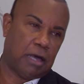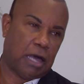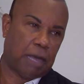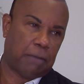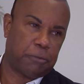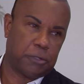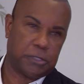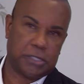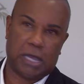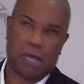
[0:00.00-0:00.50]

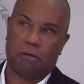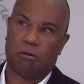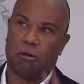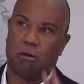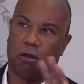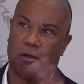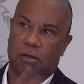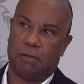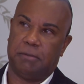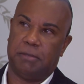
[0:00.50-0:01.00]
Opera Tower,
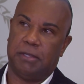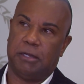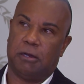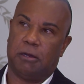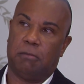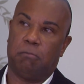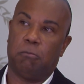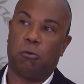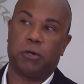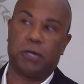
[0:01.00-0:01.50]
all up in
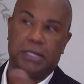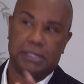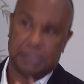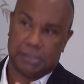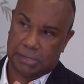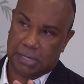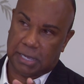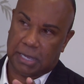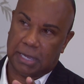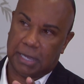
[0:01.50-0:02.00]
there,
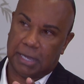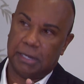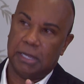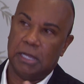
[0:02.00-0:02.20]
Morningside.